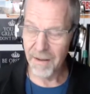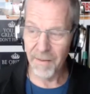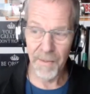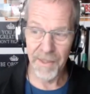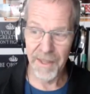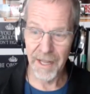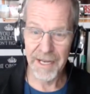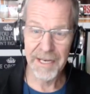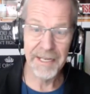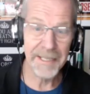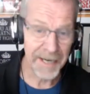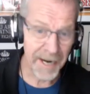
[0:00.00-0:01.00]
The
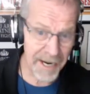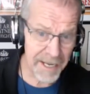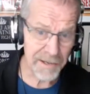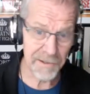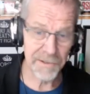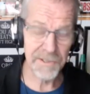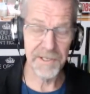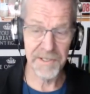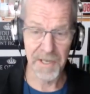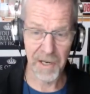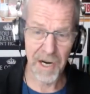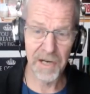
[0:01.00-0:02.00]
lighting that I use is
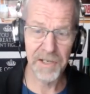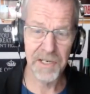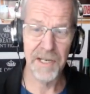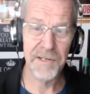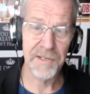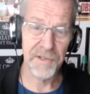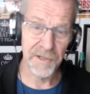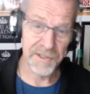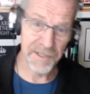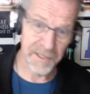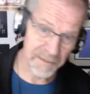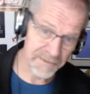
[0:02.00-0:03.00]
a large light
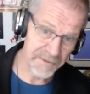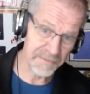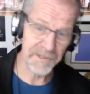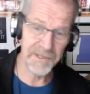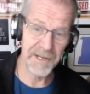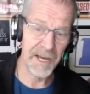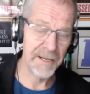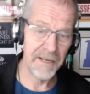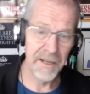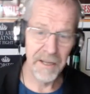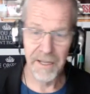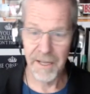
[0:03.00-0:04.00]
source. It comes from the side,
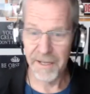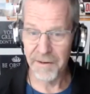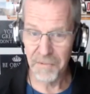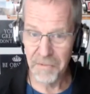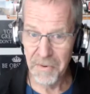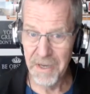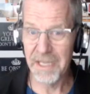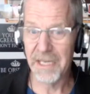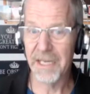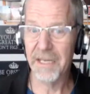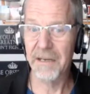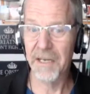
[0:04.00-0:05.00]
and it
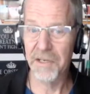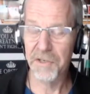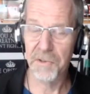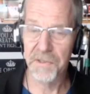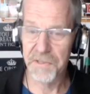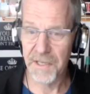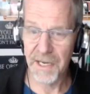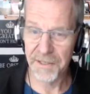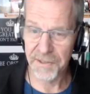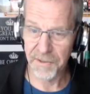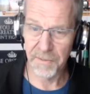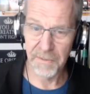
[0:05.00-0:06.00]
really controls the light,
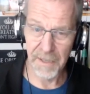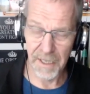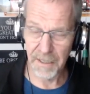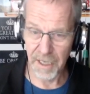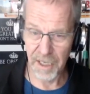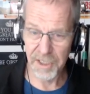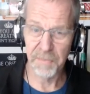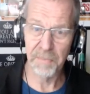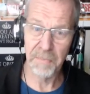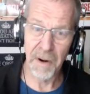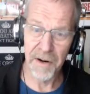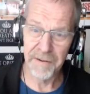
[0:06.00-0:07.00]
so a large
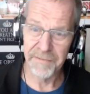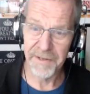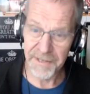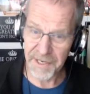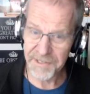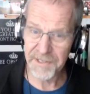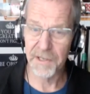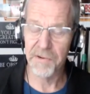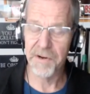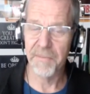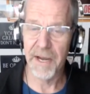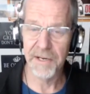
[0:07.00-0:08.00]
part of it doesn't go in
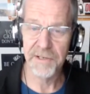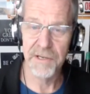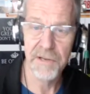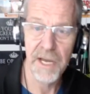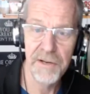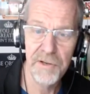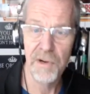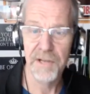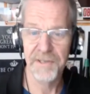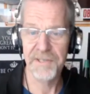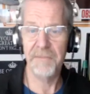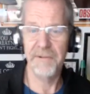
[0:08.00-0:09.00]
the background. I do
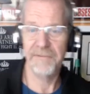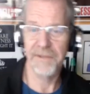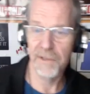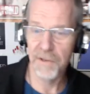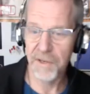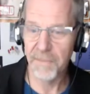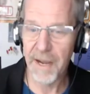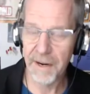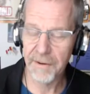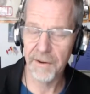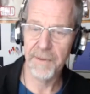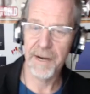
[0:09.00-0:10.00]
want some of it to go in the
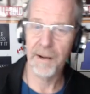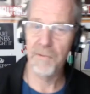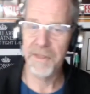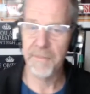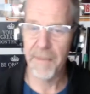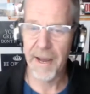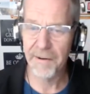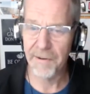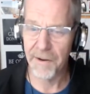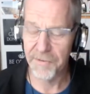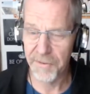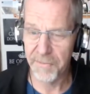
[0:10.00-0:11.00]
background, but I want the
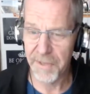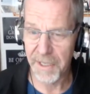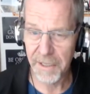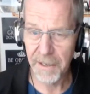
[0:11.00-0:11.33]
background to be,